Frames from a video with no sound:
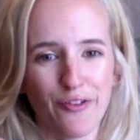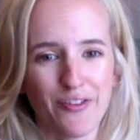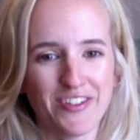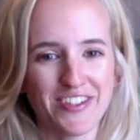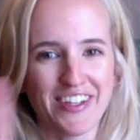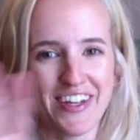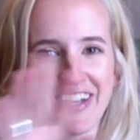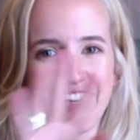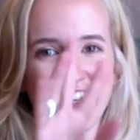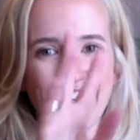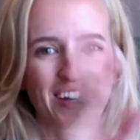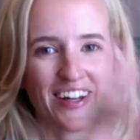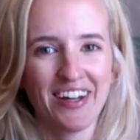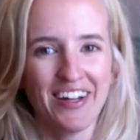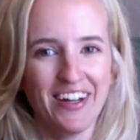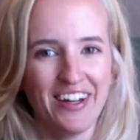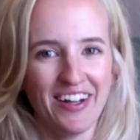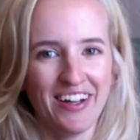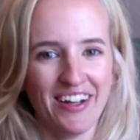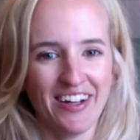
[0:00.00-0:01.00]
It was like,
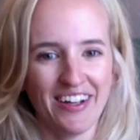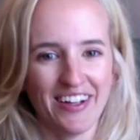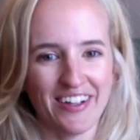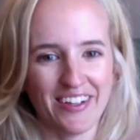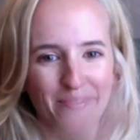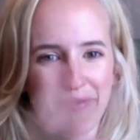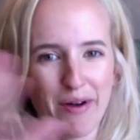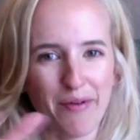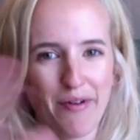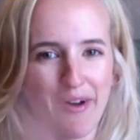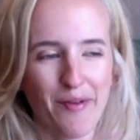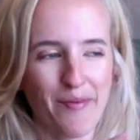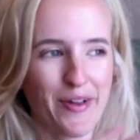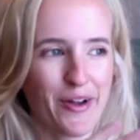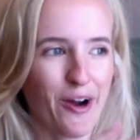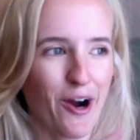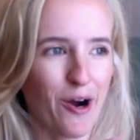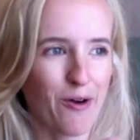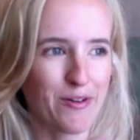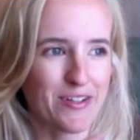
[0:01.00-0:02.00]
my mommy
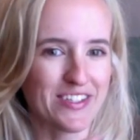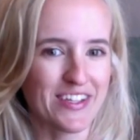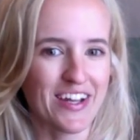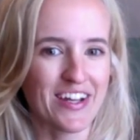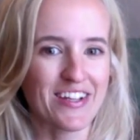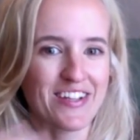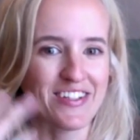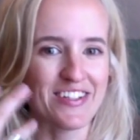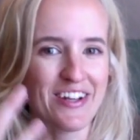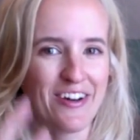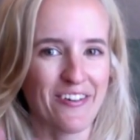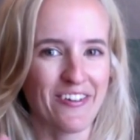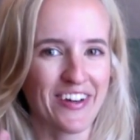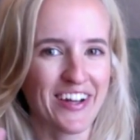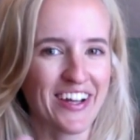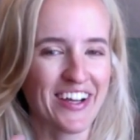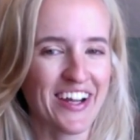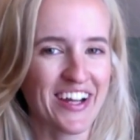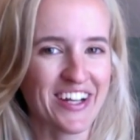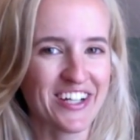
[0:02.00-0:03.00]
card was like, don't
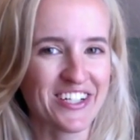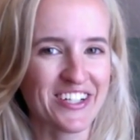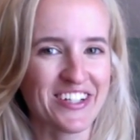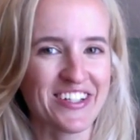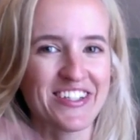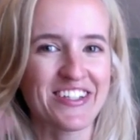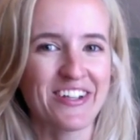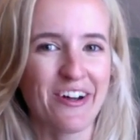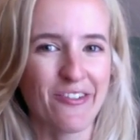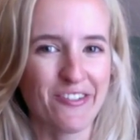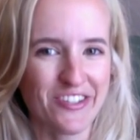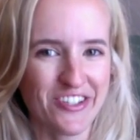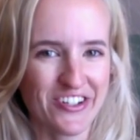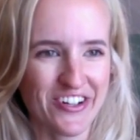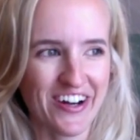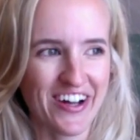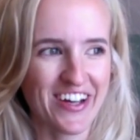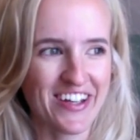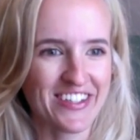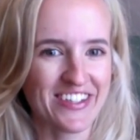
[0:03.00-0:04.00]
get anxious, don't
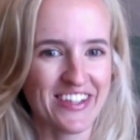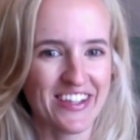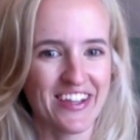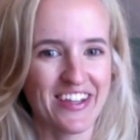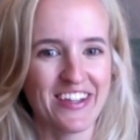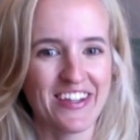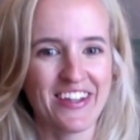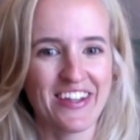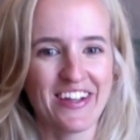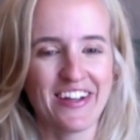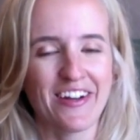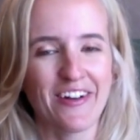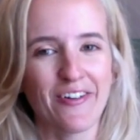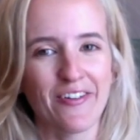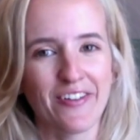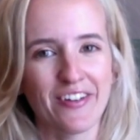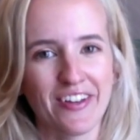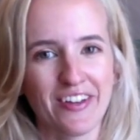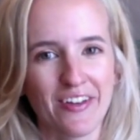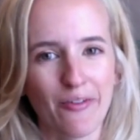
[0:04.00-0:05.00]
stress, and
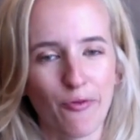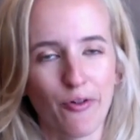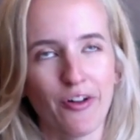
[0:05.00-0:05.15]
then,